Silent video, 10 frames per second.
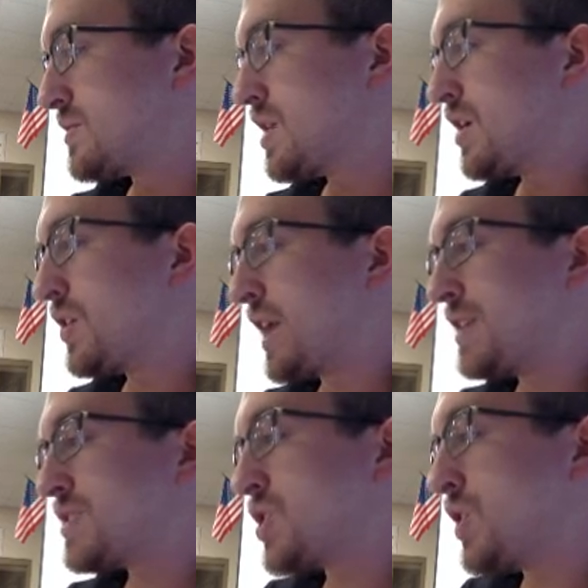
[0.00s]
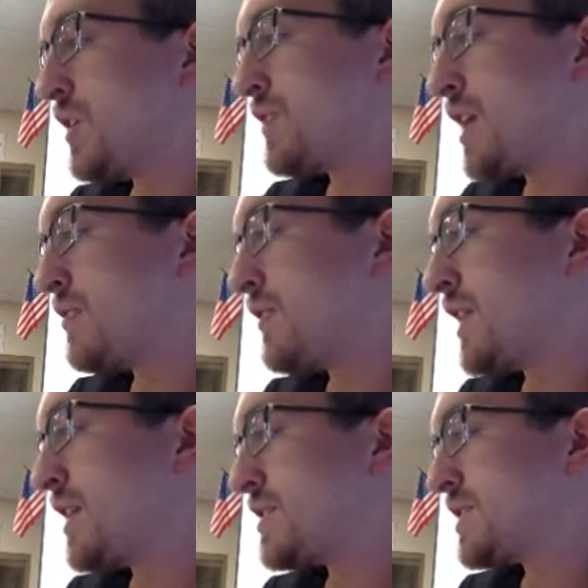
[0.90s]
Okay, so if f of
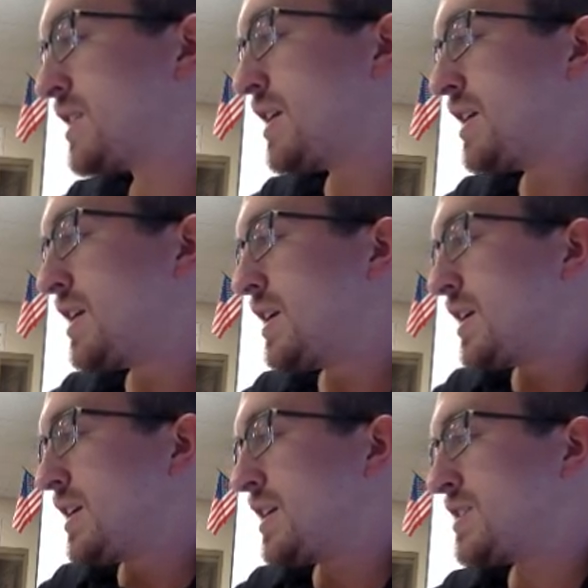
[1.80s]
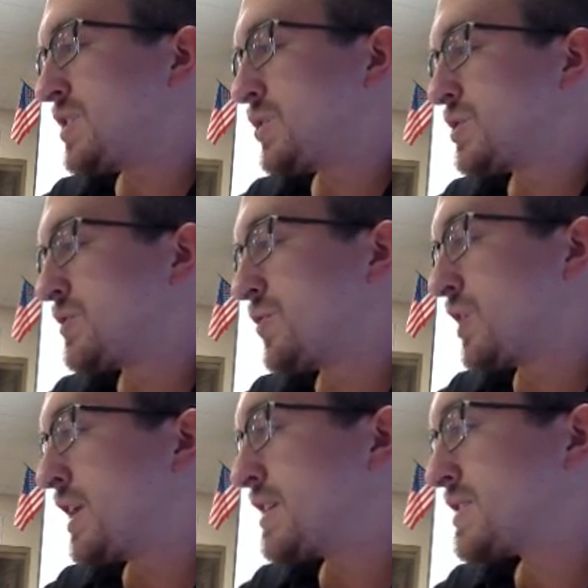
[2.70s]
x is equal to
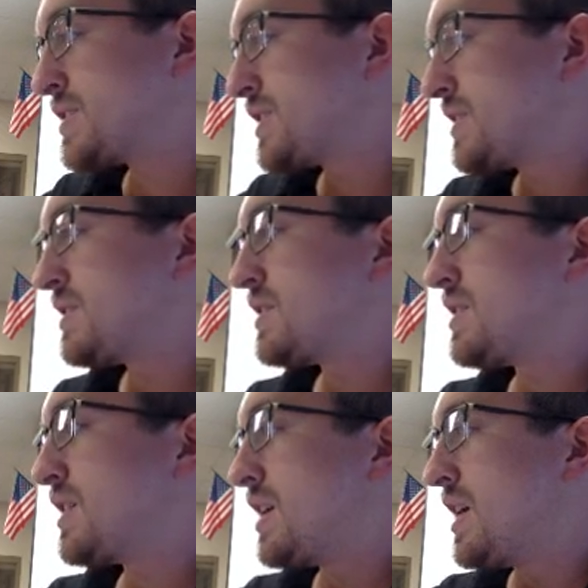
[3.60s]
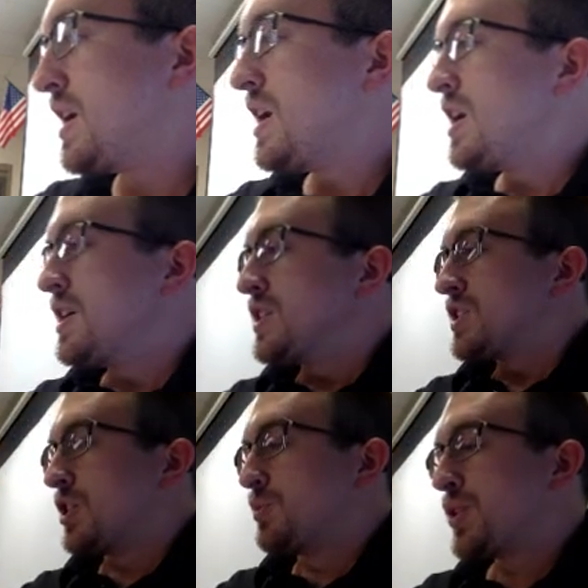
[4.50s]
4x,
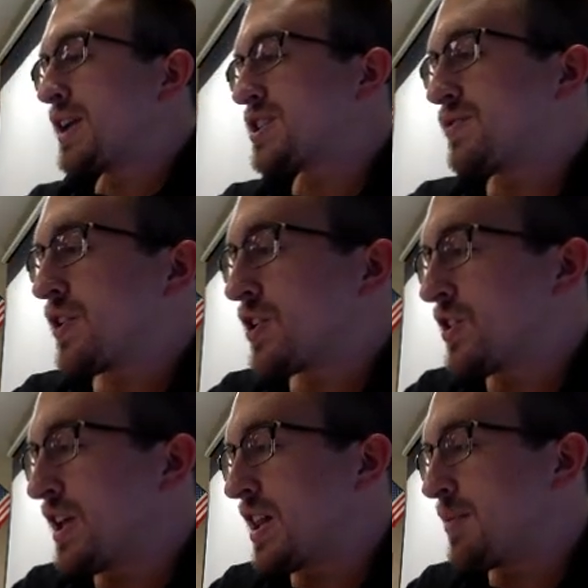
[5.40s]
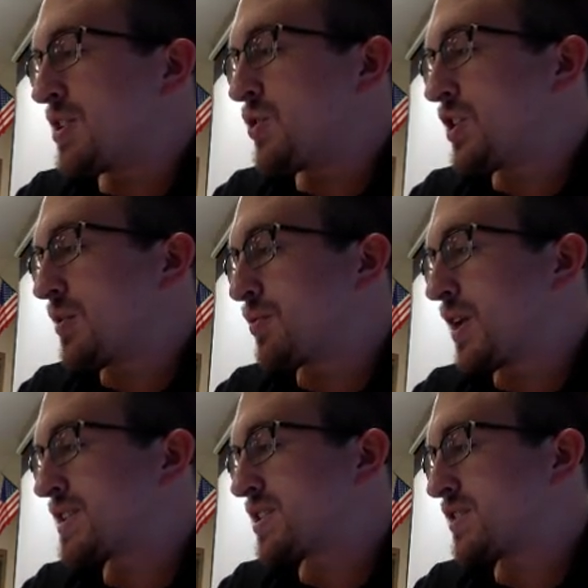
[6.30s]
compressed vertically, let me do the
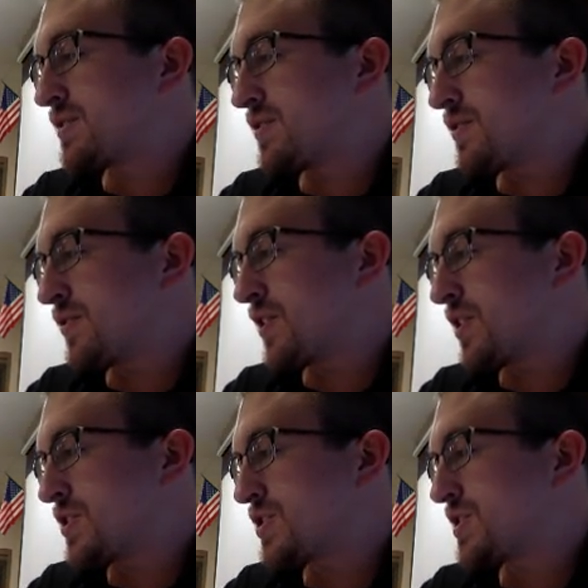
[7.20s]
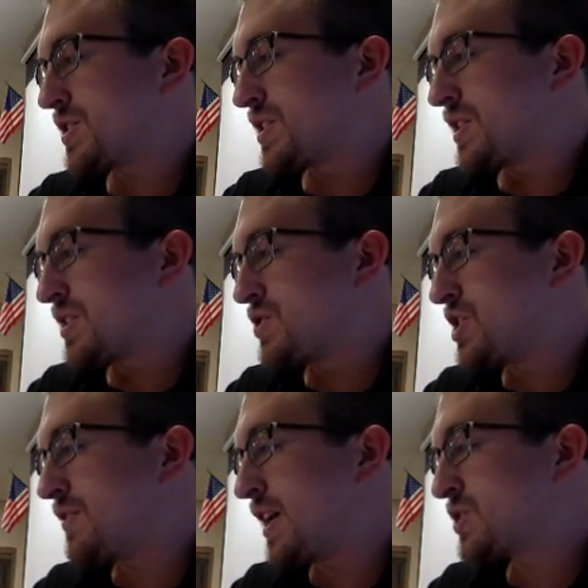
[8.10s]
compression first.
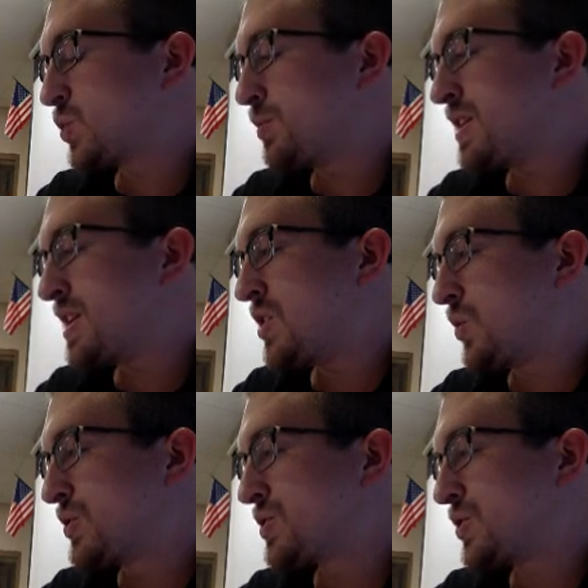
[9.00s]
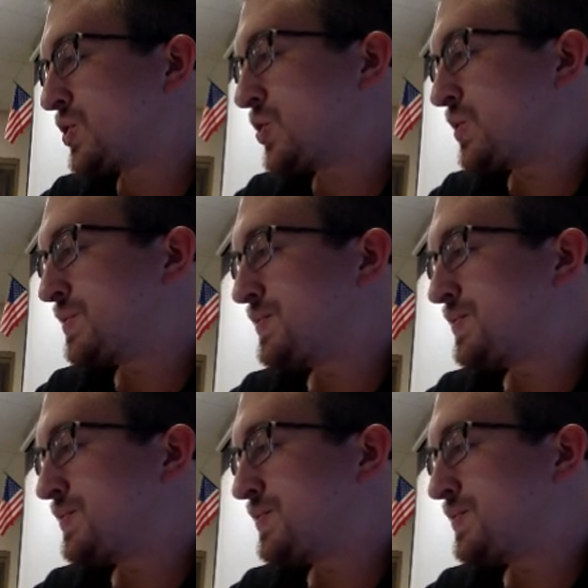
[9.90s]
G of x will be equal to